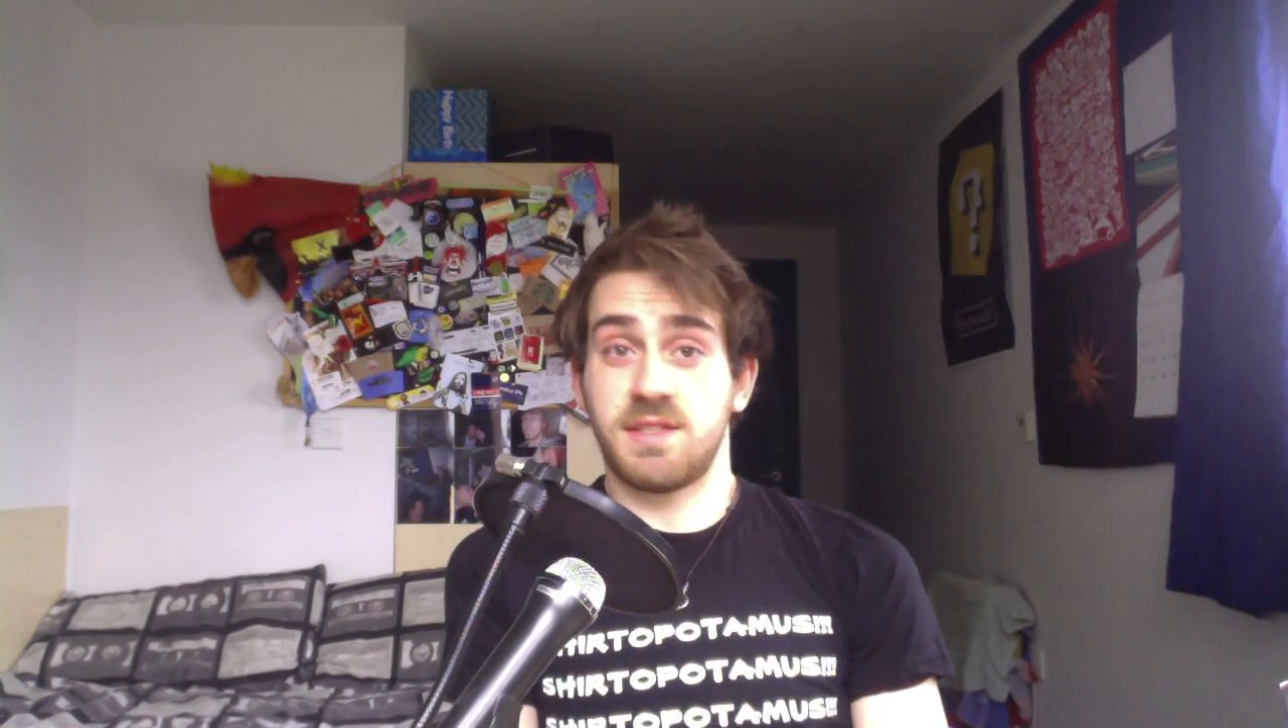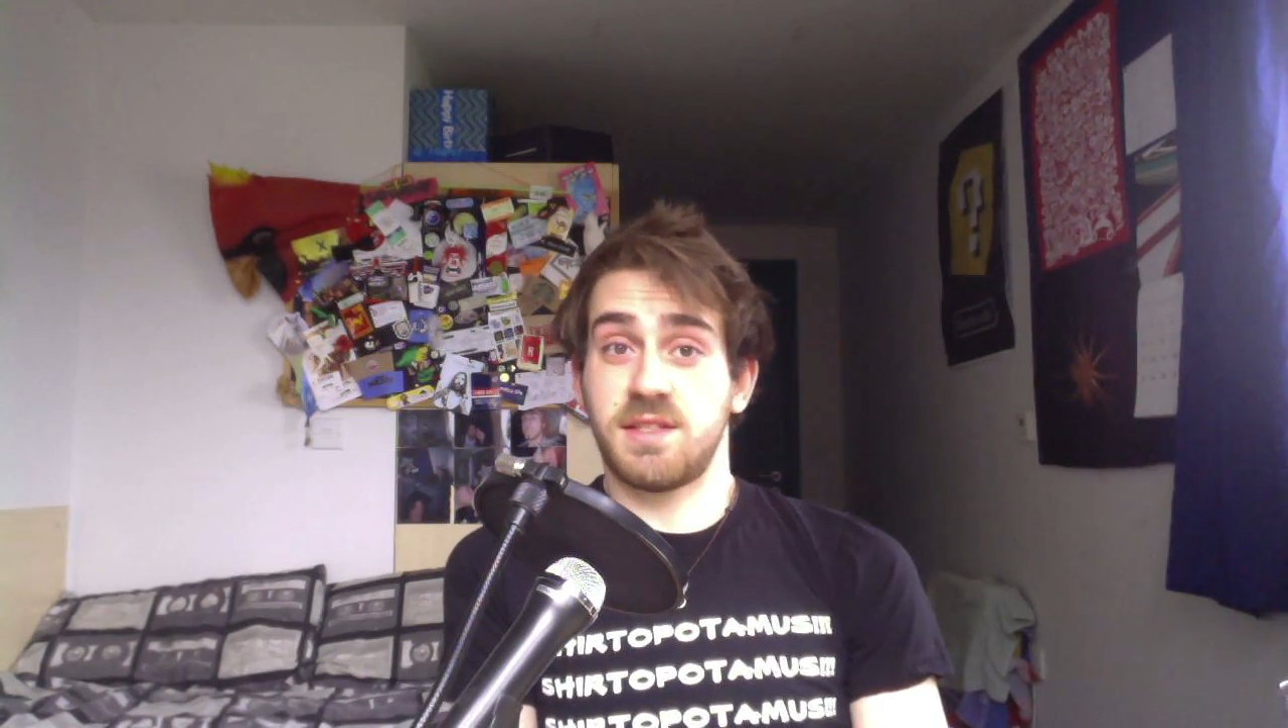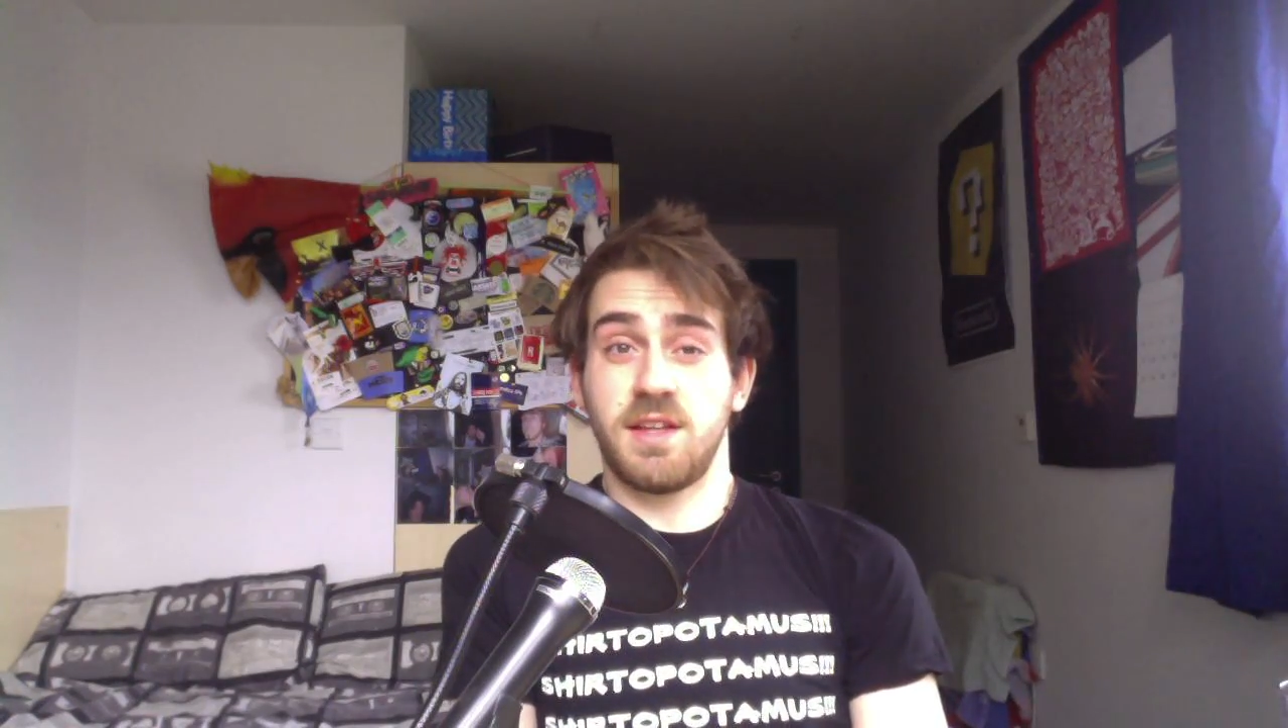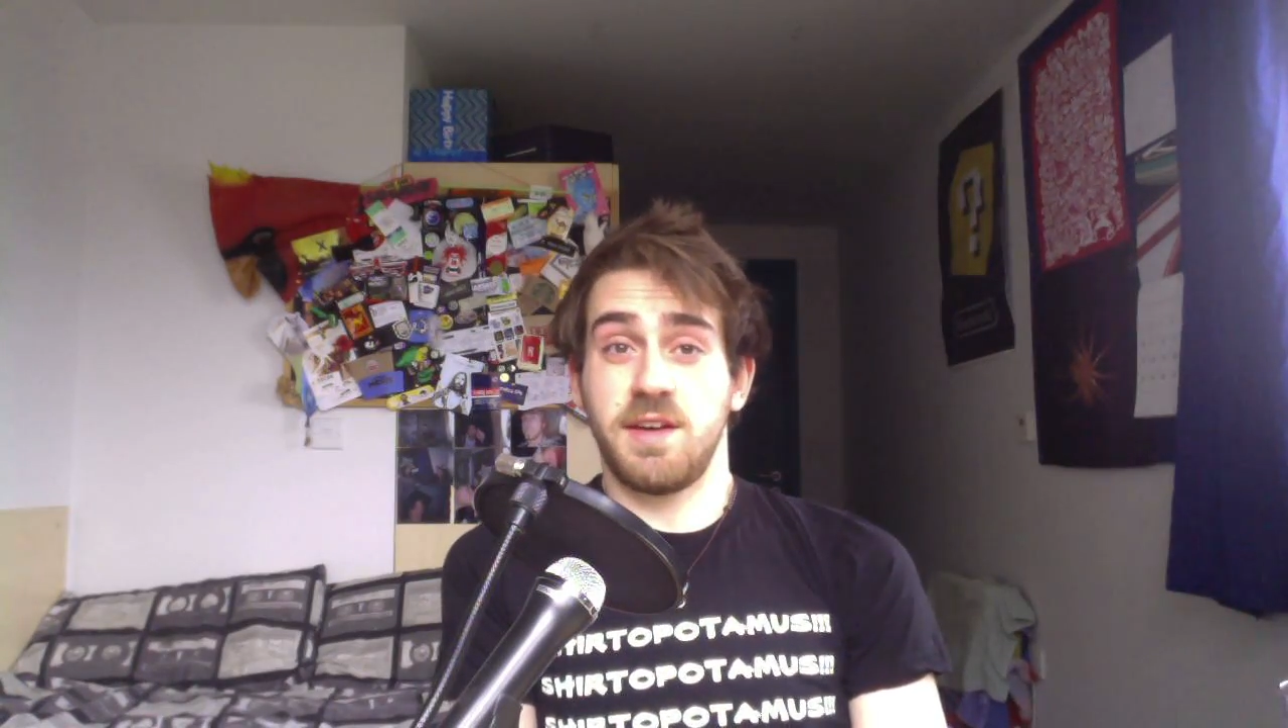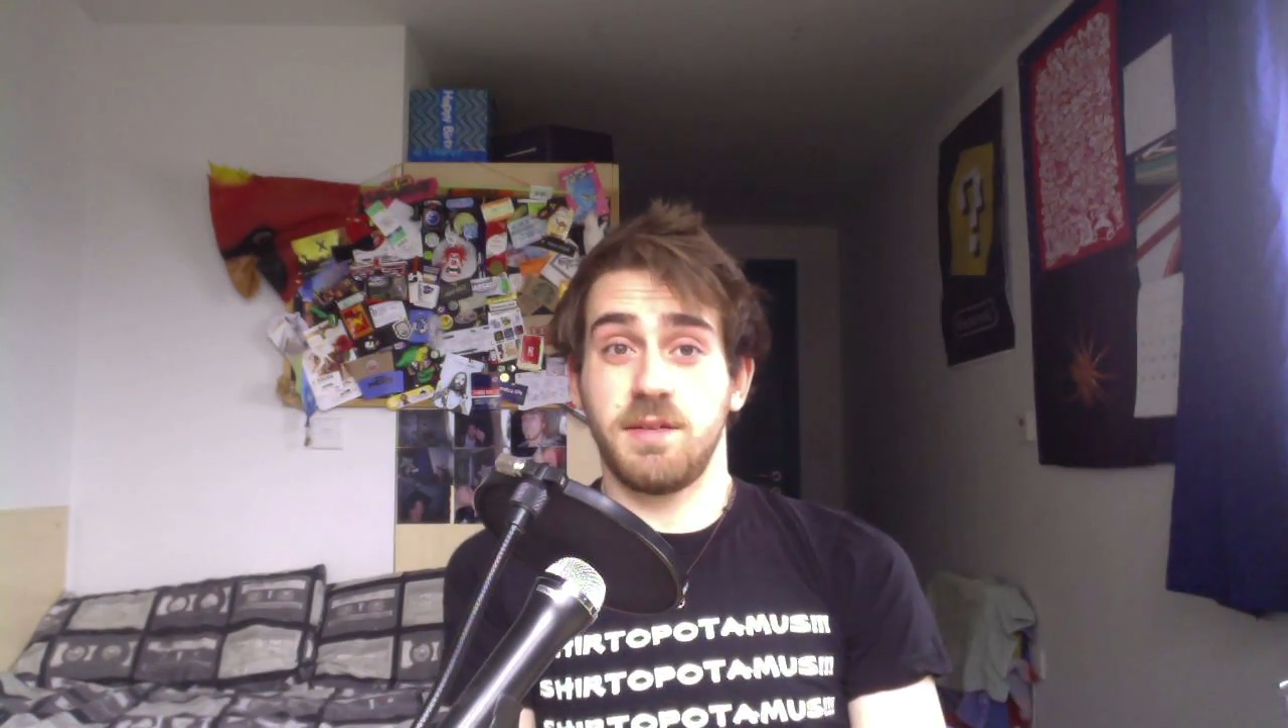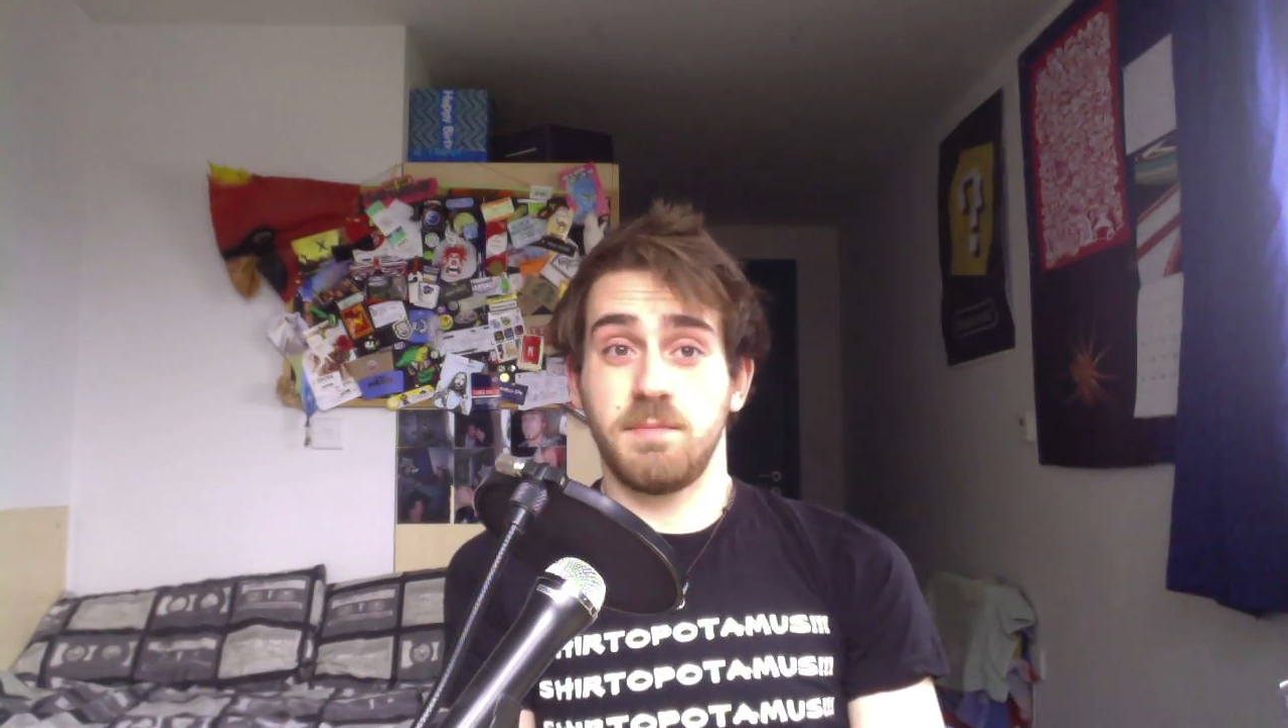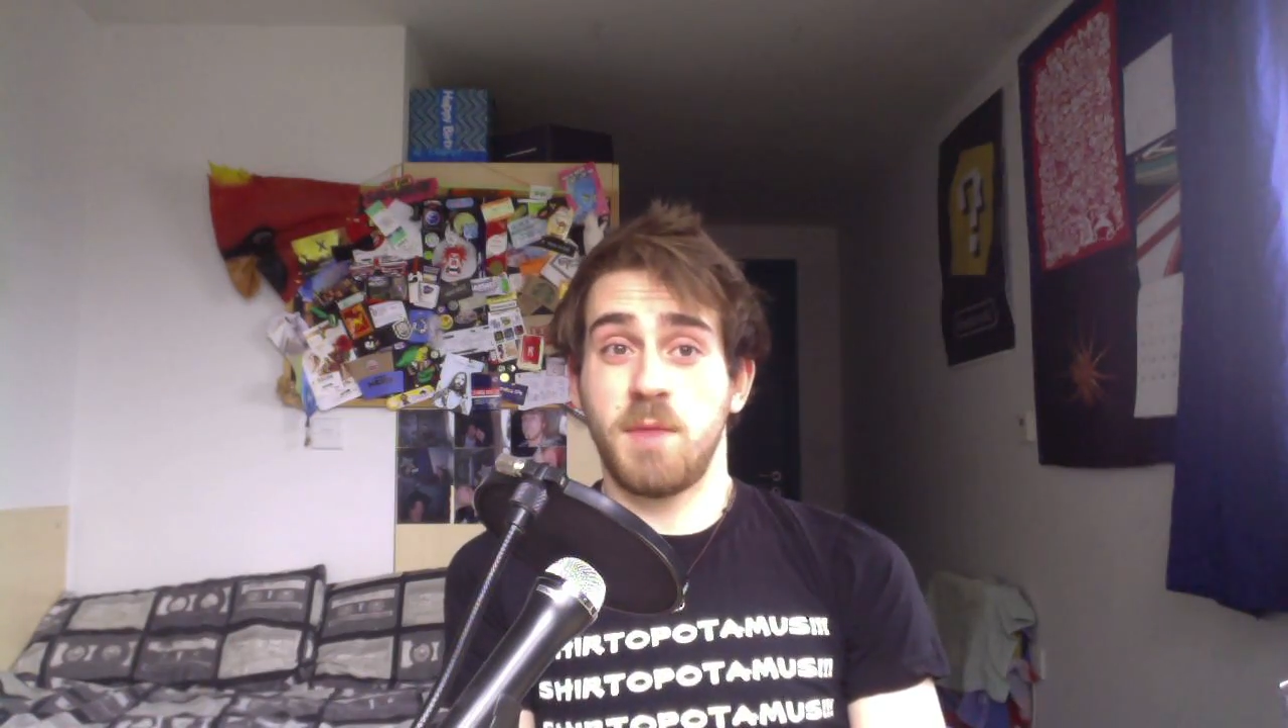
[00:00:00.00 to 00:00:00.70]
is just like,